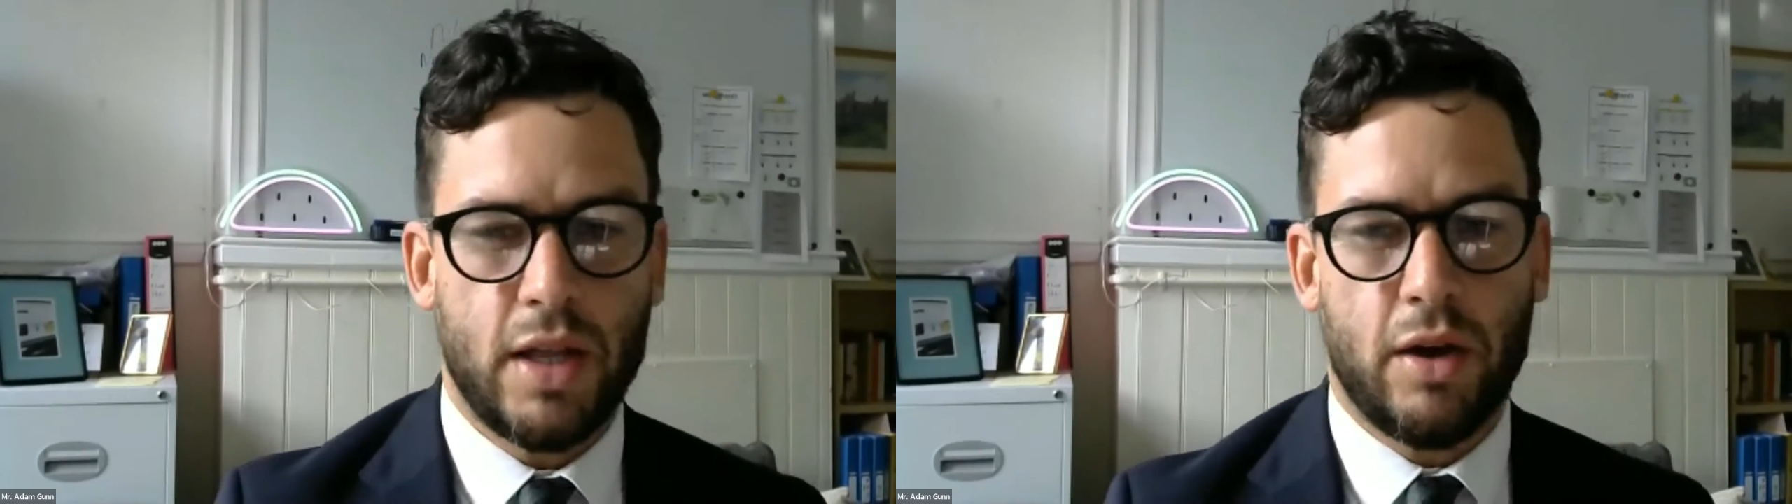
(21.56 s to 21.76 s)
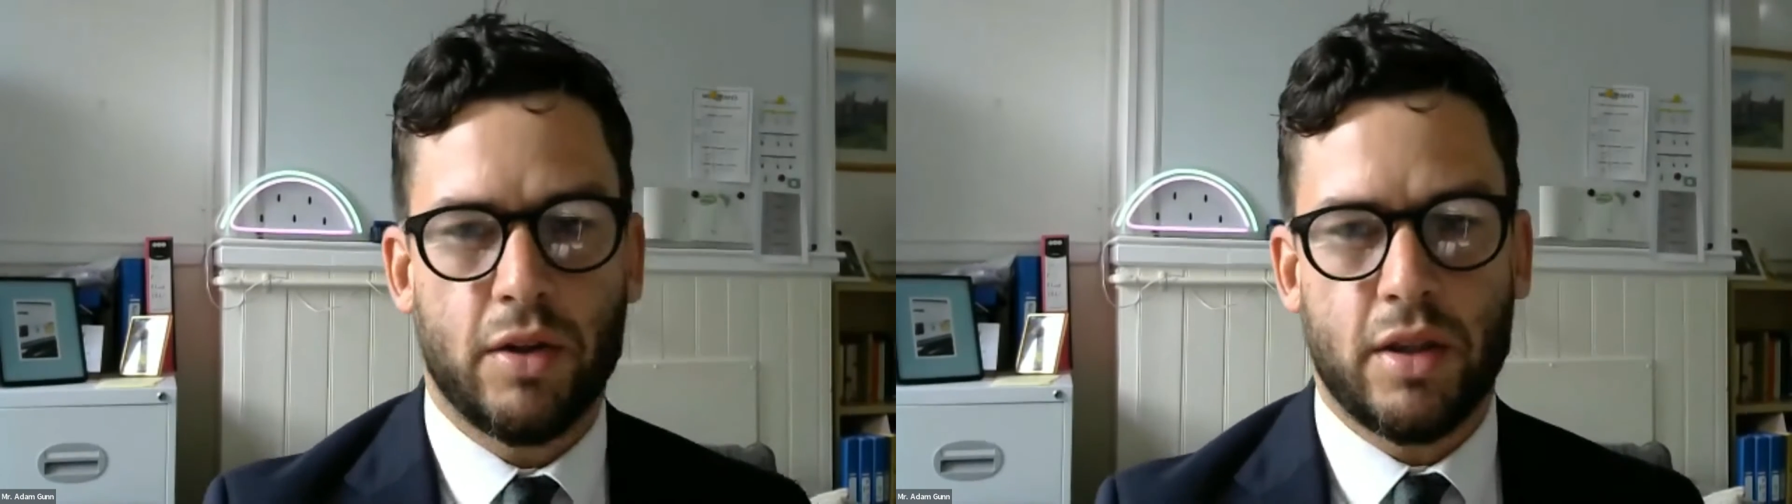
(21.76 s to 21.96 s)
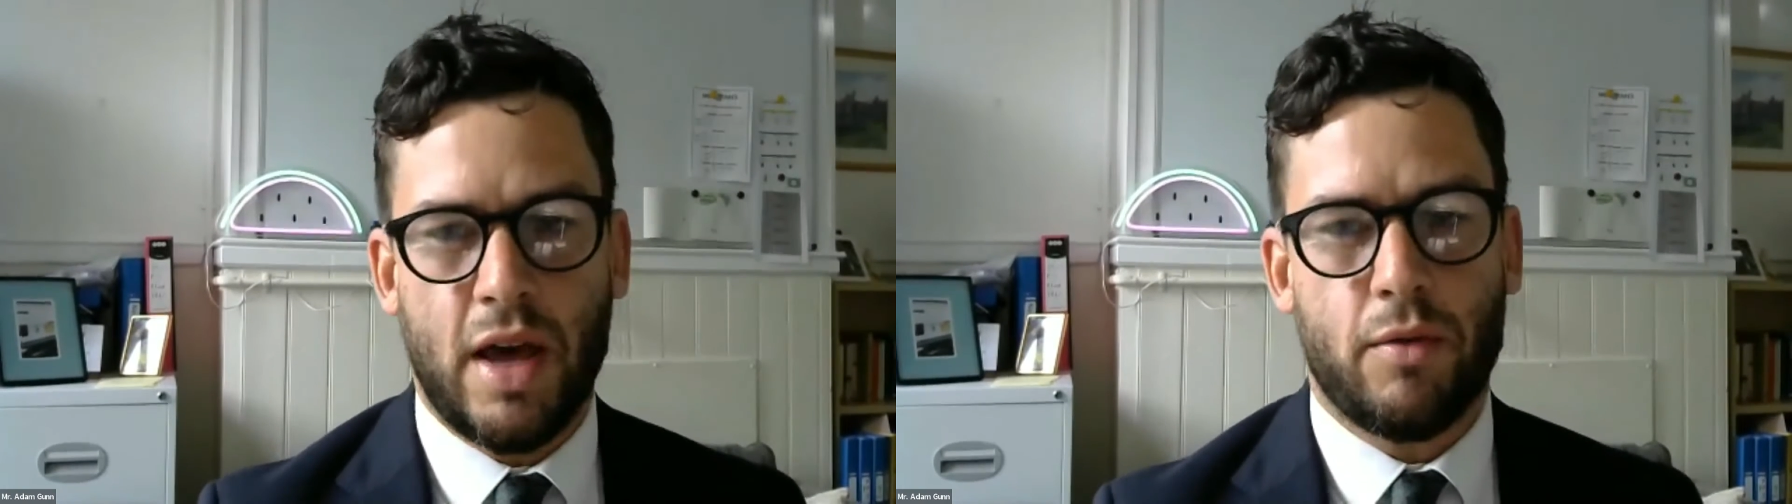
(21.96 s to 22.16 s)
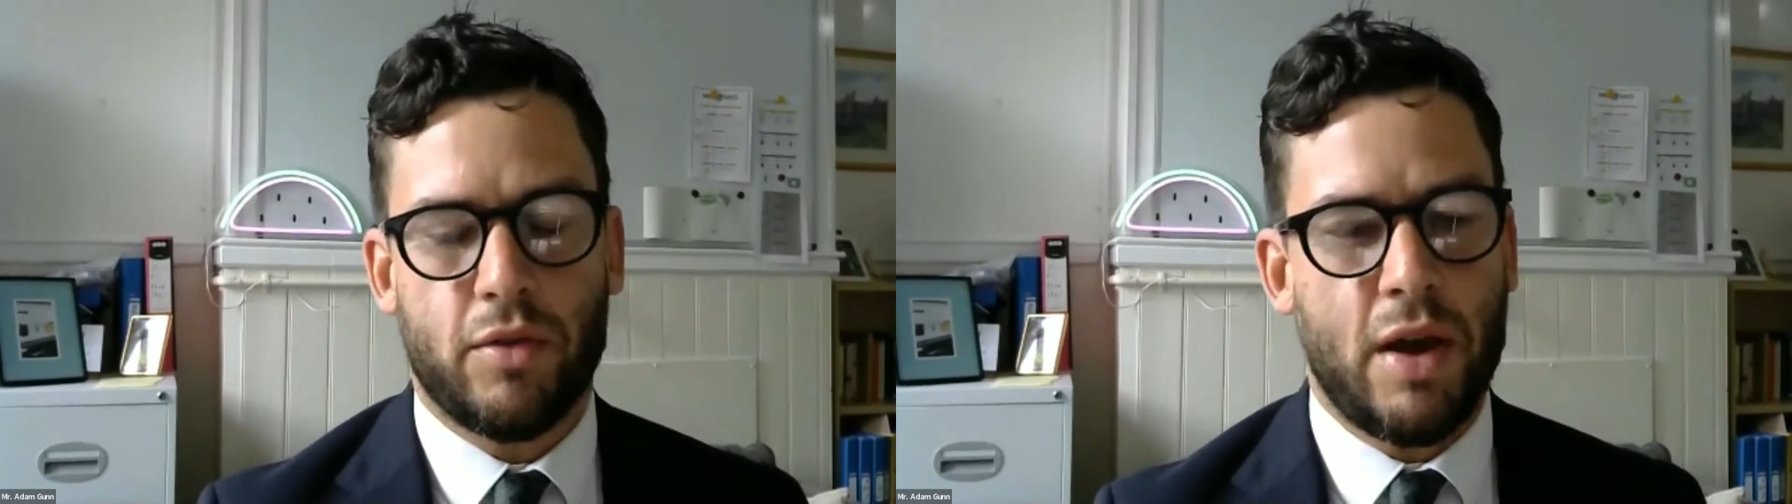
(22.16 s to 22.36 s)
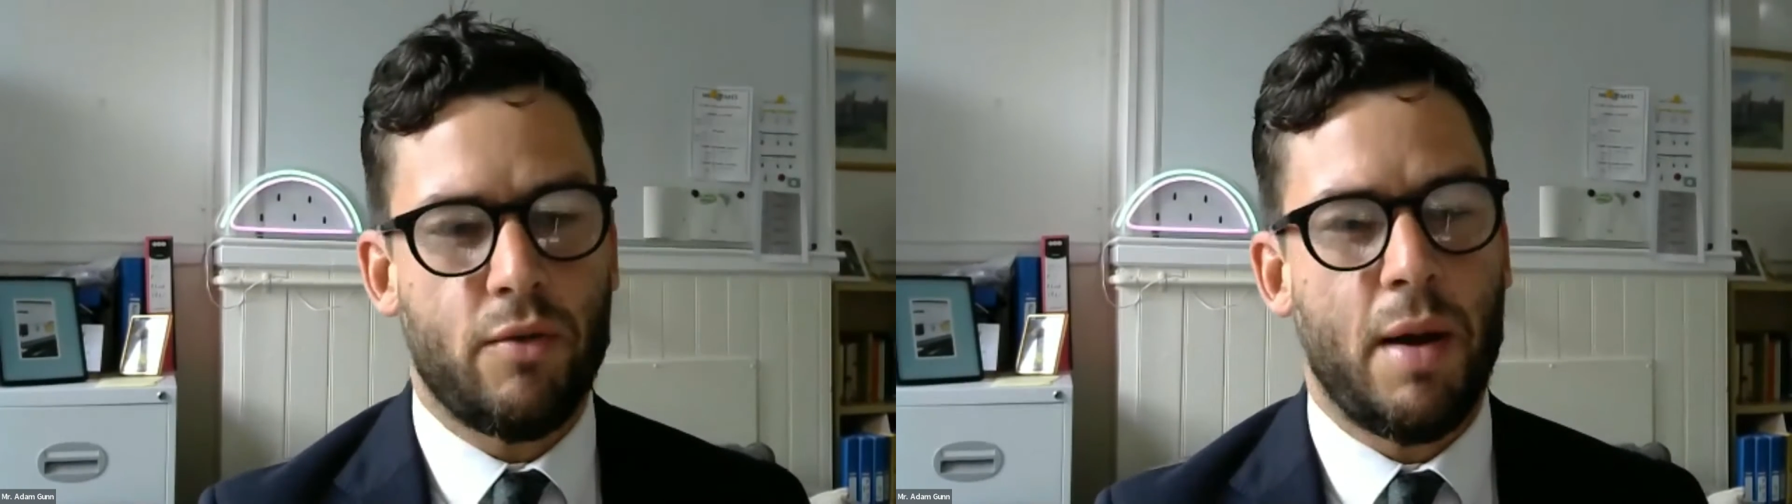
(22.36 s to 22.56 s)
Now,
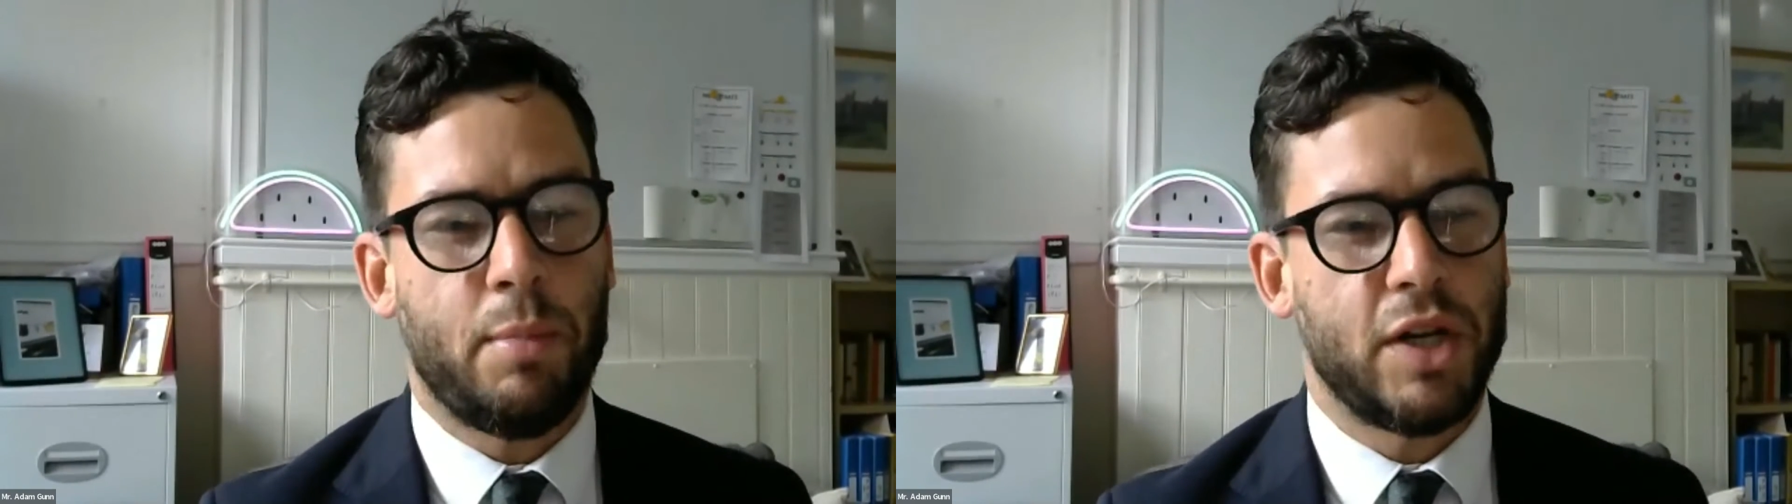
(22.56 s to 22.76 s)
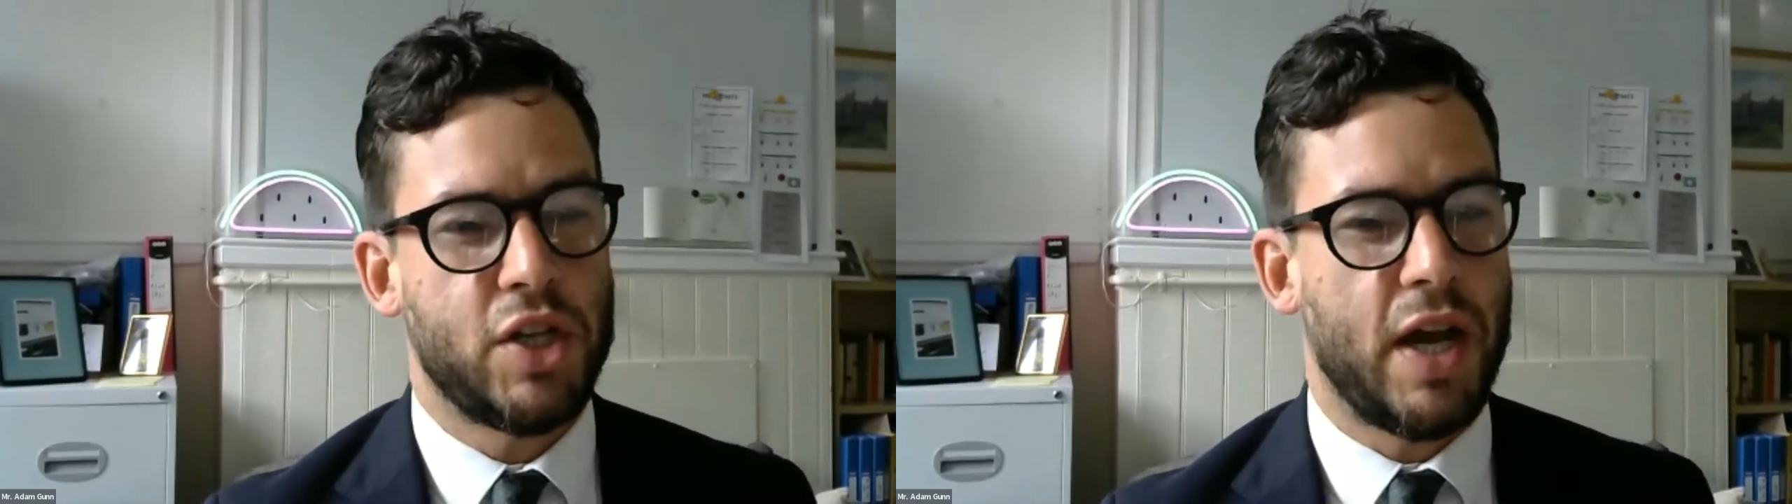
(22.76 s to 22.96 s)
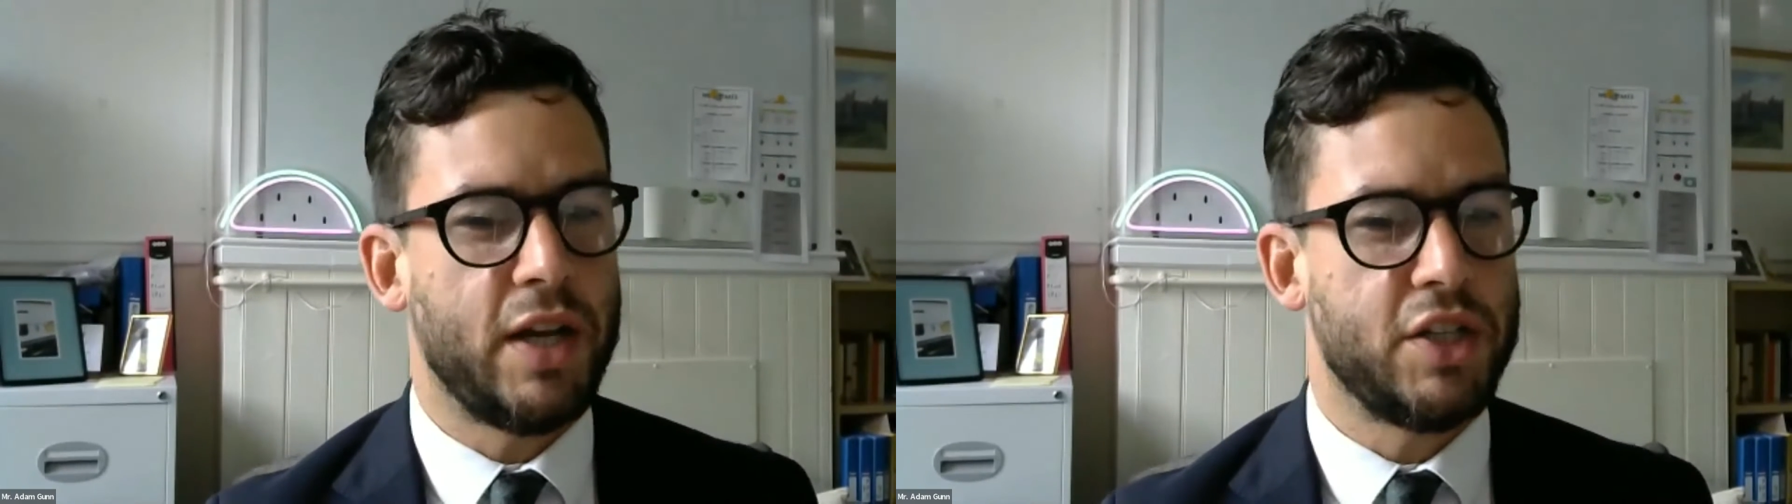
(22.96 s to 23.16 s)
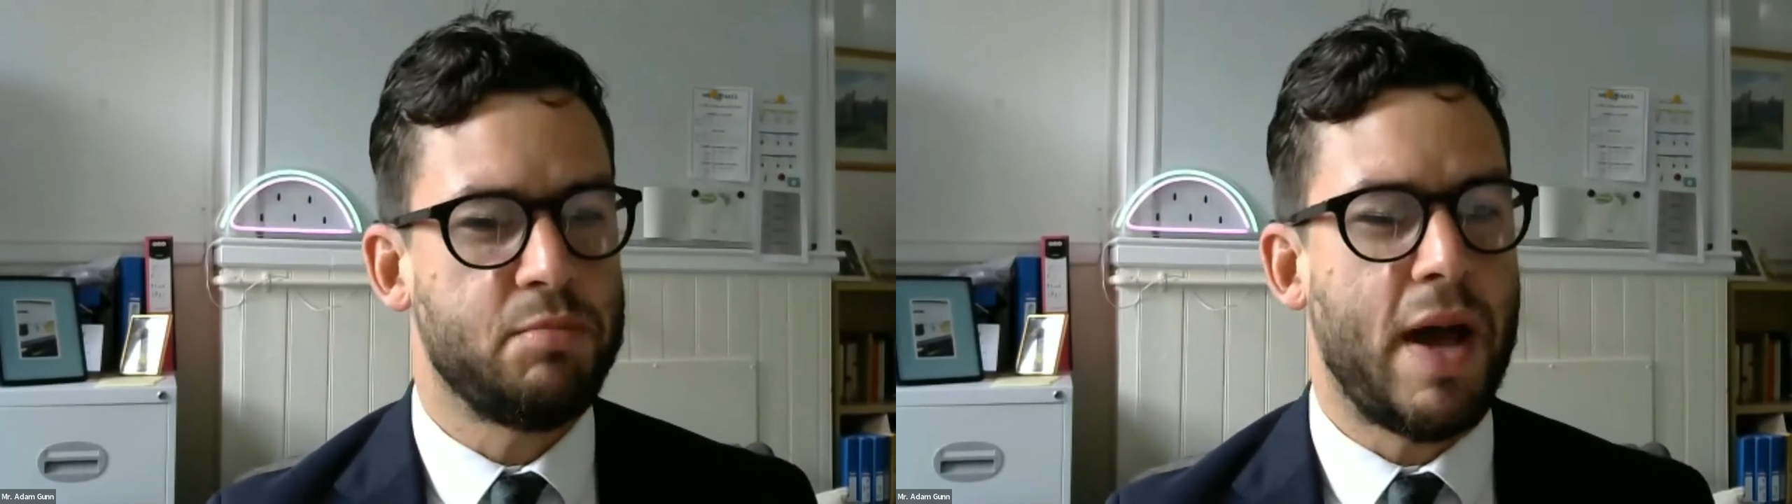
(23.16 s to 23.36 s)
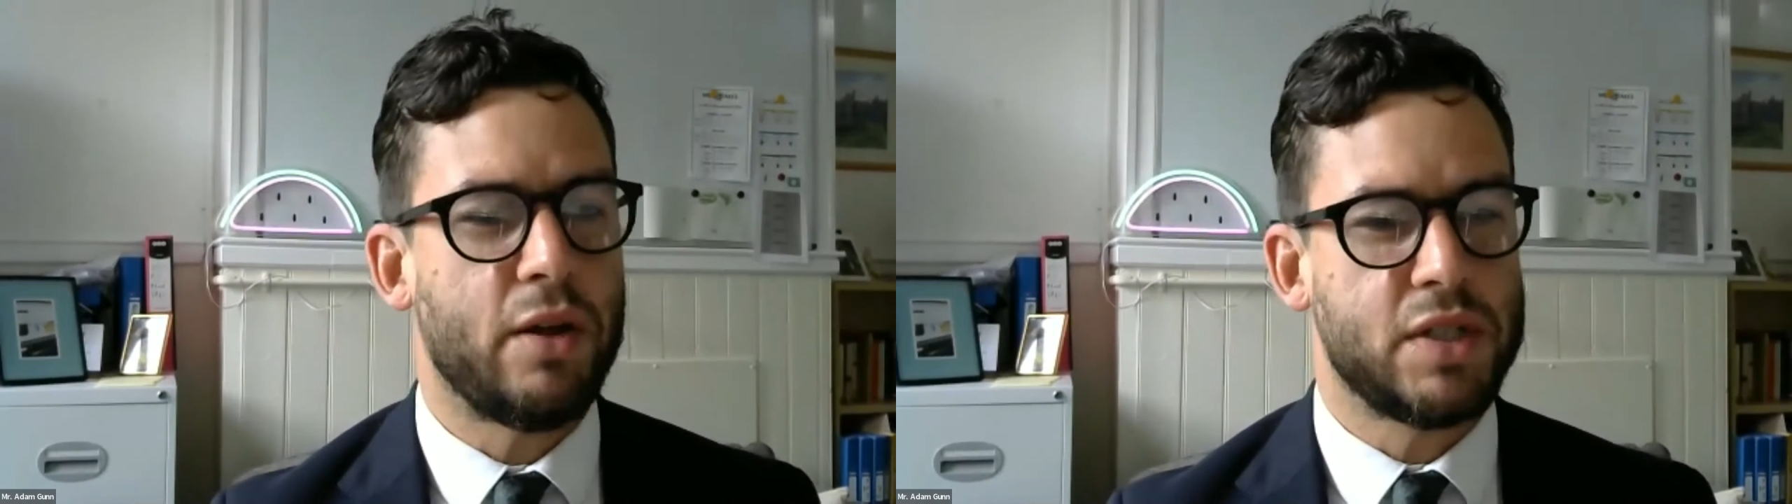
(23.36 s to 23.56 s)
that rapid change
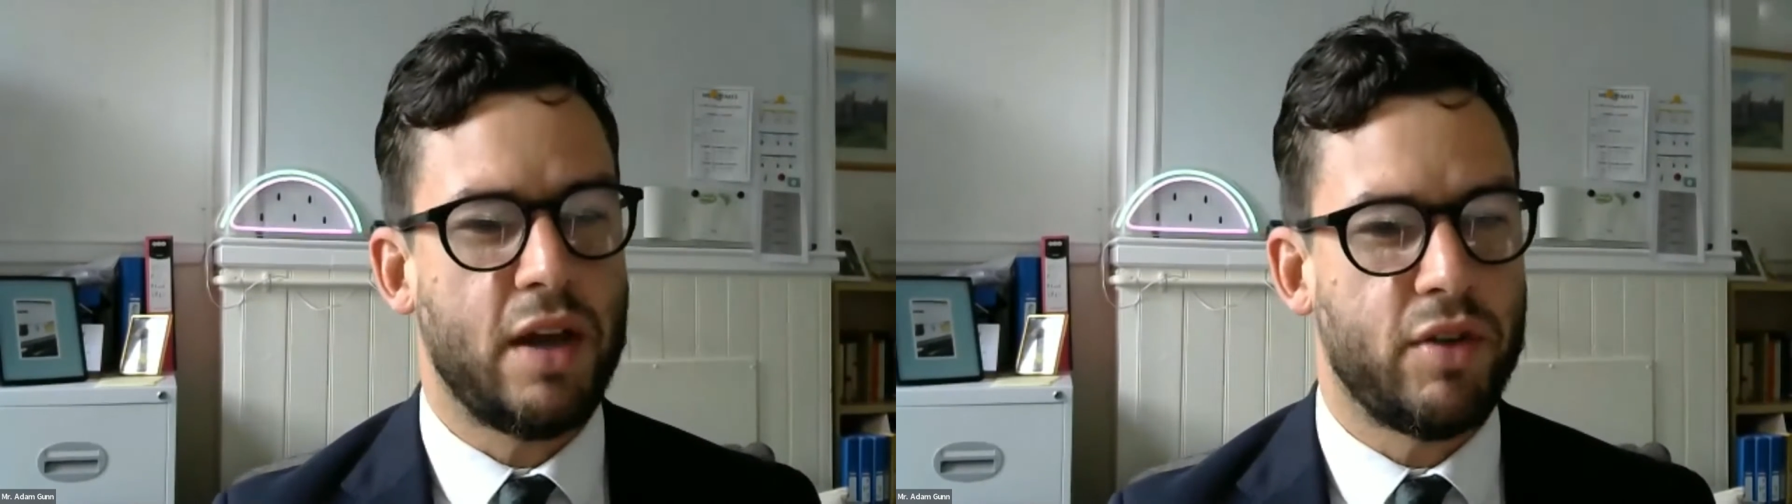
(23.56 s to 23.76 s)
is bound